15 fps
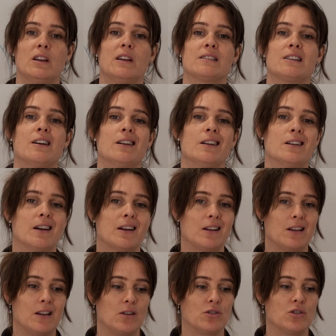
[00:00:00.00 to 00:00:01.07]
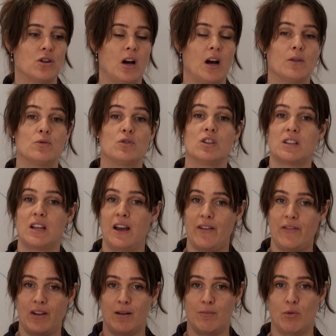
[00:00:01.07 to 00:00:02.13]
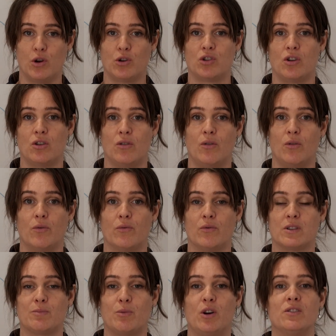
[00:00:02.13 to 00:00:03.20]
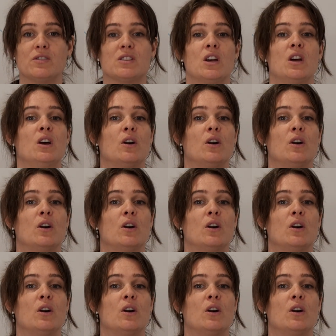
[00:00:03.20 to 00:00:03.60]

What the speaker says: it's highly likely your child will just have an emotional response,